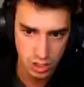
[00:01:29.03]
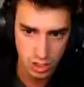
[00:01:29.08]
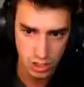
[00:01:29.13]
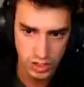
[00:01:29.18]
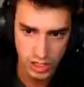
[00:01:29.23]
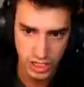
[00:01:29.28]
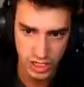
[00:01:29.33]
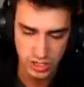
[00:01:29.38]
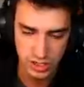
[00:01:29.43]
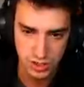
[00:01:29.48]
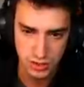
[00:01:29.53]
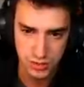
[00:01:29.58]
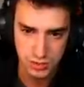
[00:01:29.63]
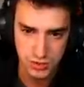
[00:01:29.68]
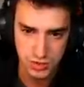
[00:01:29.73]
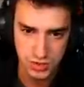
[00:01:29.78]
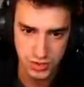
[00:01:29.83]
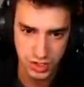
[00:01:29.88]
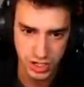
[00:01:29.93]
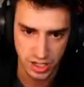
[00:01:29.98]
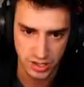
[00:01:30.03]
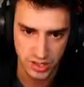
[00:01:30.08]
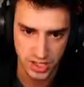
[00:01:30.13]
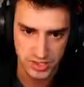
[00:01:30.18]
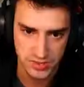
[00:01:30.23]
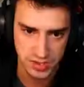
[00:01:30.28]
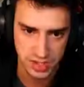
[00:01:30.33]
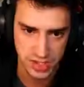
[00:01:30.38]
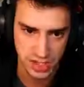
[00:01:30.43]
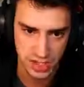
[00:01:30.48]
Okay, new trick.
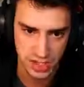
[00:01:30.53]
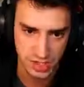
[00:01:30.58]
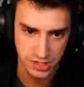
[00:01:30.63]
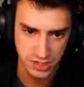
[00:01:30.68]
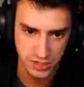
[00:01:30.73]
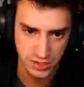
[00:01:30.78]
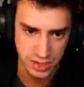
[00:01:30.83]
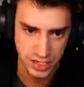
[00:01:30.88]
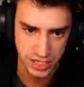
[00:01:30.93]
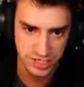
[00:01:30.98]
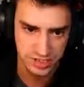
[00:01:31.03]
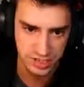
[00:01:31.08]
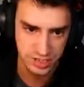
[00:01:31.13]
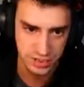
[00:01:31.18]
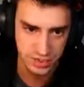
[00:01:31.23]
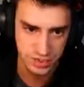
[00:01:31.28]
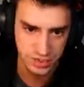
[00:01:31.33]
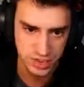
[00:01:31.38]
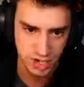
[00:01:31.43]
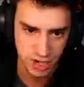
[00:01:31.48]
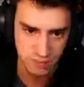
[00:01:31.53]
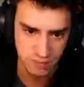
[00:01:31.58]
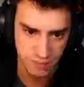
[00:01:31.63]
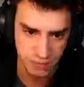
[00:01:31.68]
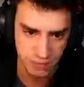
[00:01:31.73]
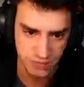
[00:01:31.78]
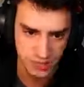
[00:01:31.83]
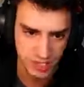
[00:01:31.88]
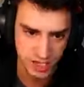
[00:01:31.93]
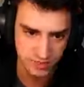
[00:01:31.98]
That's what I gotta do. I got 2 star
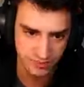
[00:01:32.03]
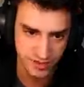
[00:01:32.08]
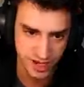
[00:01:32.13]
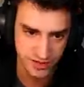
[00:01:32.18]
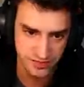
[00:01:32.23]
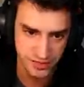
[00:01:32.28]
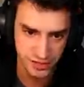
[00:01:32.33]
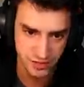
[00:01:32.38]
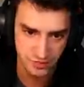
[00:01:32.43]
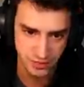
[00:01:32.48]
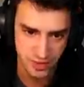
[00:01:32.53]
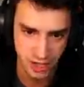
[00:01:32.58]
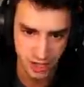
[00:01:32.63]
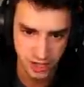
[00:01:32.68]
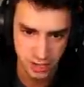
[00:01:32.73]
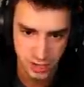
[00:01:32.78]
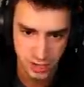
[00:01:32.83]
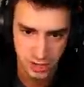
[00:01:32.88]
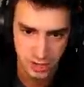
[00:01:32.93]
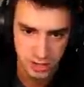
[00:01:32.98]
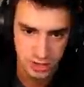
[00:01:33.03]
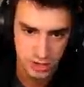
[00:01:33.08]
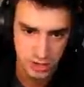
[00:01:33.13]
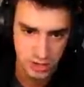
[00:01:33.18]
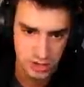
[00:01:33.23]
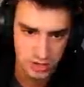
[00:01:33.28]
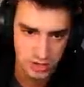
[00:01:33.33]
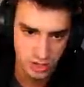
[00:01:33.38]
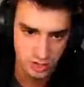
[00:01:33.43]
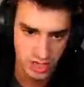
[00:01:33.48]
balloons out of 5 so far,
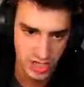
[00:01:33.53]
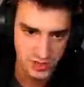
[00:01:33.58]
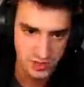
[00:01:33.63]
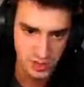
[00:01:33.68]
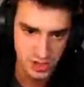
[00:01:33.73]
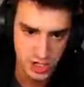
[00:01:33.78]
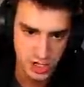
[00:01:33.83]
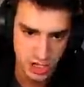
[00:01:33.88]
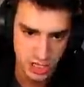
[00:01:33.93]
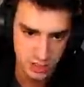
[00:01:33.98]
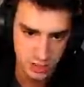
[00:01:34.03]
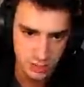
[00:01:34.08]
so that's pretty good.